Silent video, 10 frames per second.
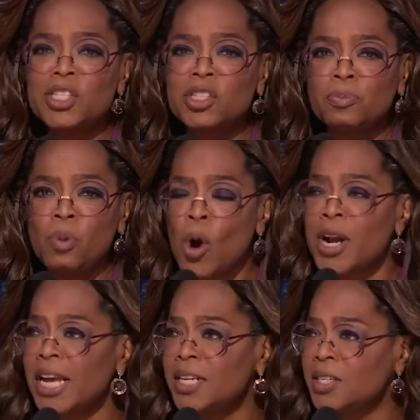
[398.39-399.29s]

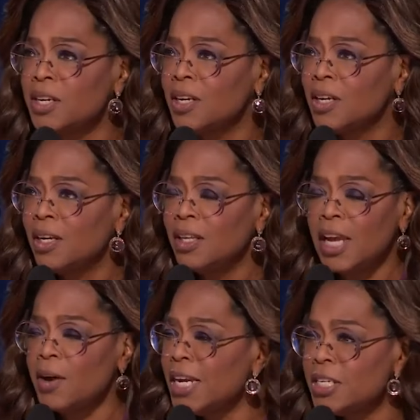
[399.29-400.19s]
supported,
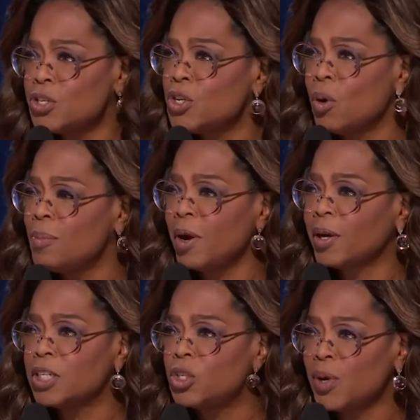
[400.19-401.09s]
there is no
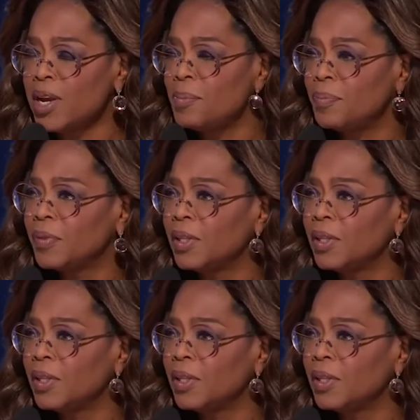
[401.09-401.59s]
American dream.